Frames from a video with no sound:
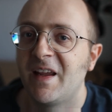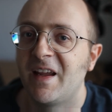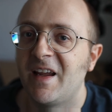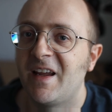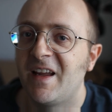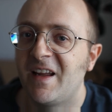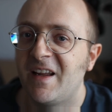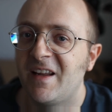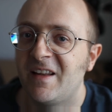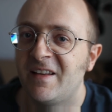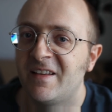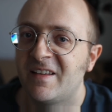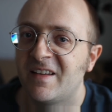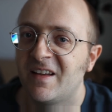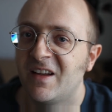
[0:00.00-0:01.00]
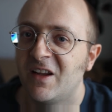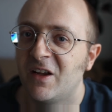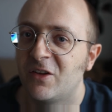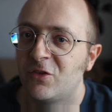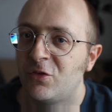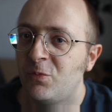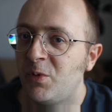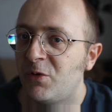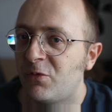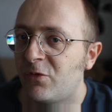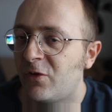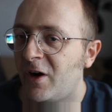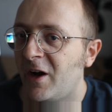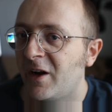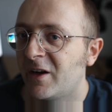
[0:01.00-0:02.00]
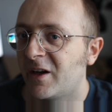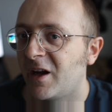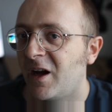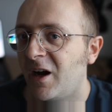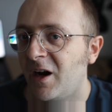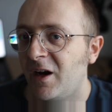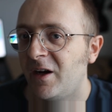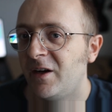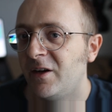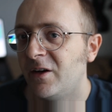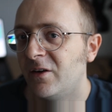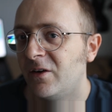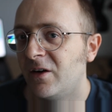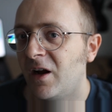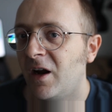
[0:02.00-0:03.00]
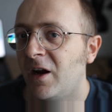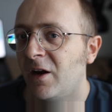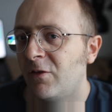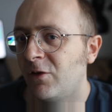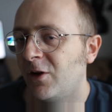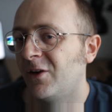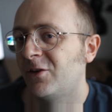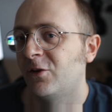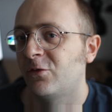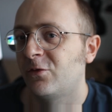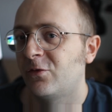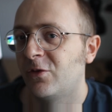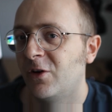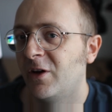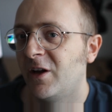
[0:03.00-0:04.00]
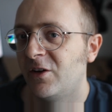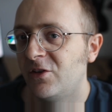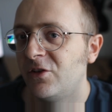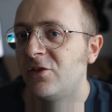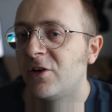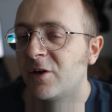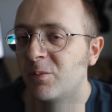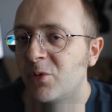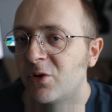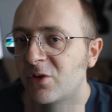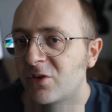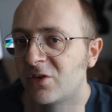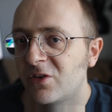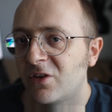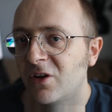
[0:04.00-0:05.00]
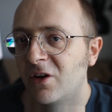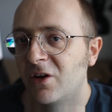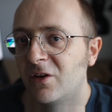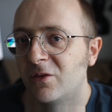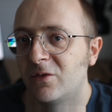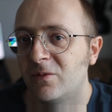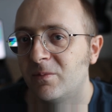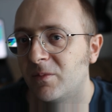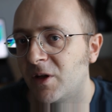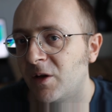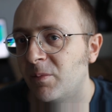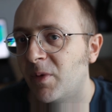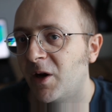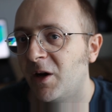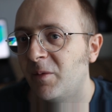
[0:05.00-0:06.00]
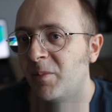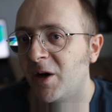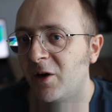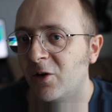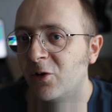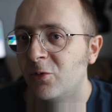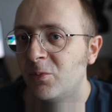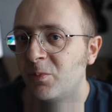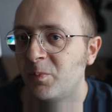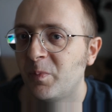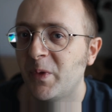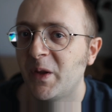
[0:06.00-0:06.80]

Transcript: and to be frank, I have a lot of engineering books in my home.